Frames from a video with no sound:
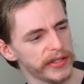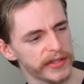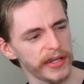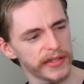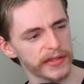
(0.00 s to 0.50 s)

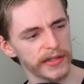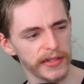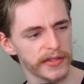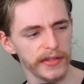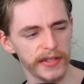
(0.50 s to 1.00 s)
it's
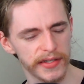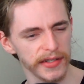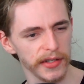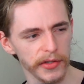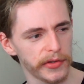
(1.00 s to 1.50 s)

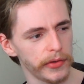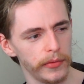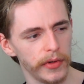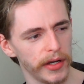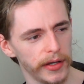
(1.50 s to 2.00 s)
a little
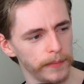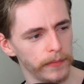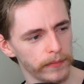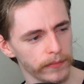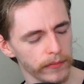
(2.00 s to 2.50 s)

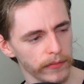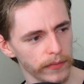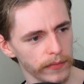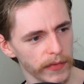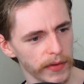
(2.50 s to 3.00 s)
too
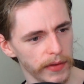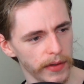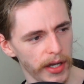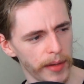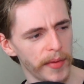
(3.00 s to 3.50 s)

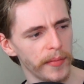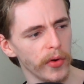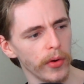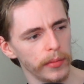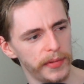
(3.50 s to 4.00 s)

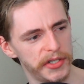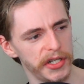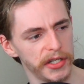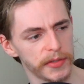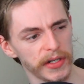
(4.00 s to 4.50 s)

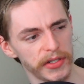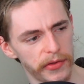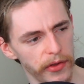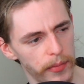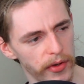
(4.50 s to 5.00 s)
MMORPG, especially
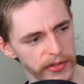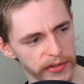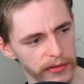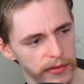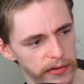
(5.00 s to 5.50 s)
third
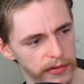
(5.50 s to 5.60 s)
person.